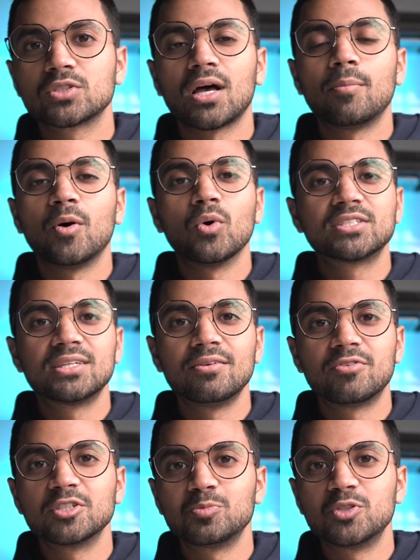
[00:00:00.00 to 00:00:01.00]
Osama? What's the
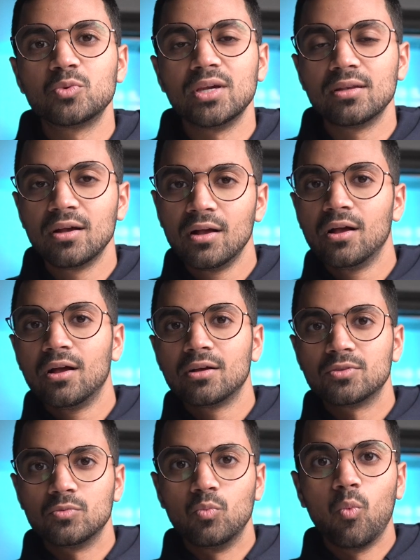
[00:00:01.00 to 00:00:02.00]
difference between
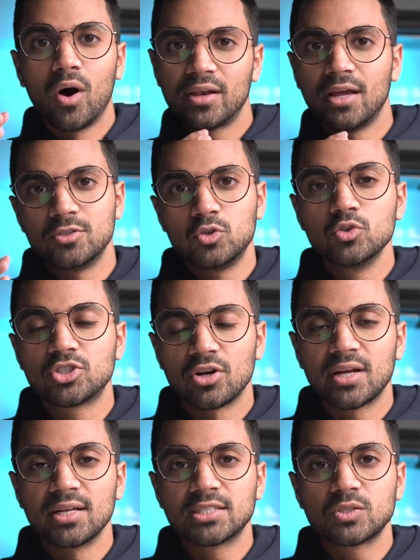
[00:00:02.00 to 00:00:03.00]
one and two
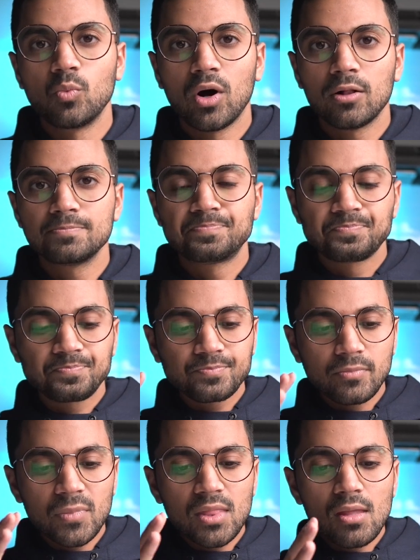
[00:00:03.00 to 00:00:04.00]
circuits, well,
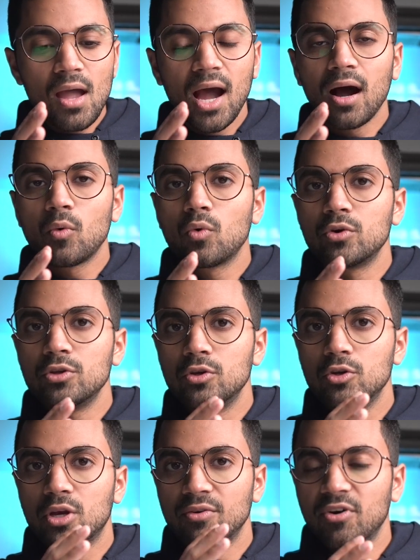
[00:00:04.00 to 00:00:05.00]
how
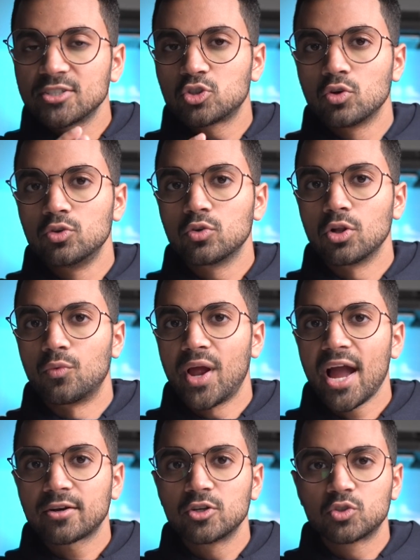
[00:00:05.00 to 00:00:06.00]
conventional nuclear
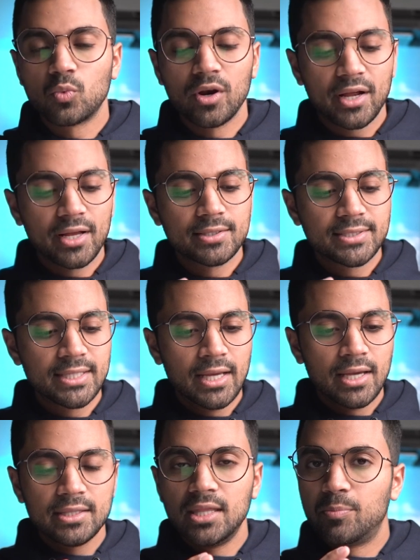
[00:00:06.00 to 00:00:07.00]
reactors work is
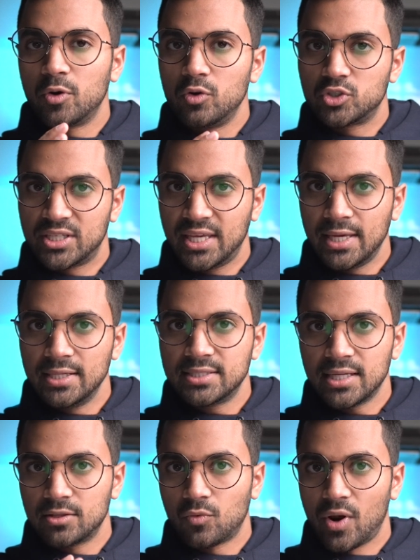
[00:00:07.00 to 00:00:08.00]
they produce
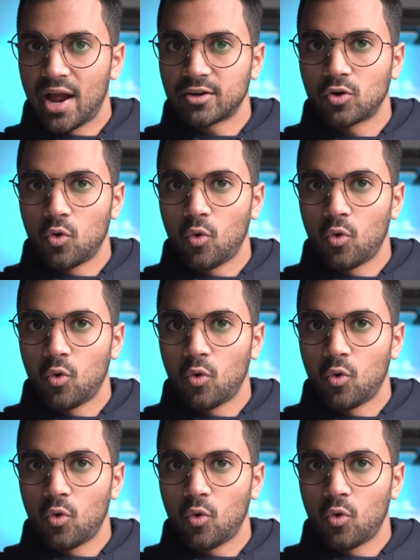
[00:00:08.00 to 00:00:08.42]
heat in the reactor